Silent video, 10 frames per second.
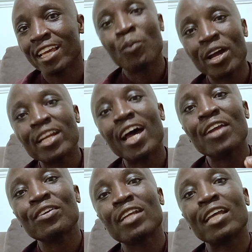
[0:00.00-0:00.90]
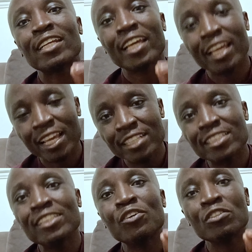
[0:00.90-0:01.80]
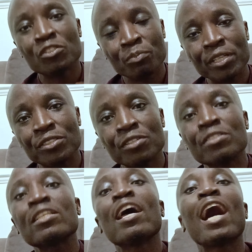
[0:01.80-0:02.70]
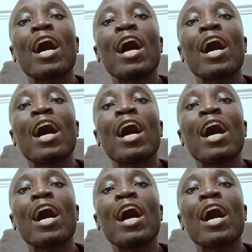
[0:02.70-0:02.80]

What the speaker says: 180 occupations